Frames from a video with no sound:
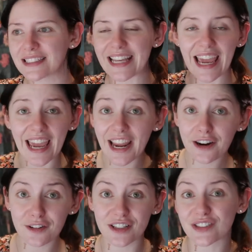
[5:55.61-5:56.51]

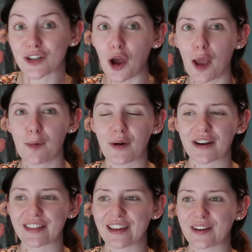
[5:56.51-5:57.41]
tear this time or
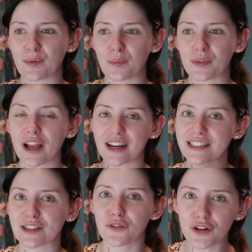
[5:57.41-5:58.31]
anything like I
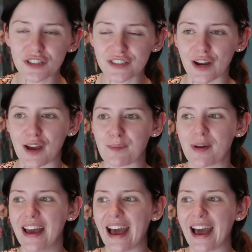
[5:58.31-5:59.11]
did the first time.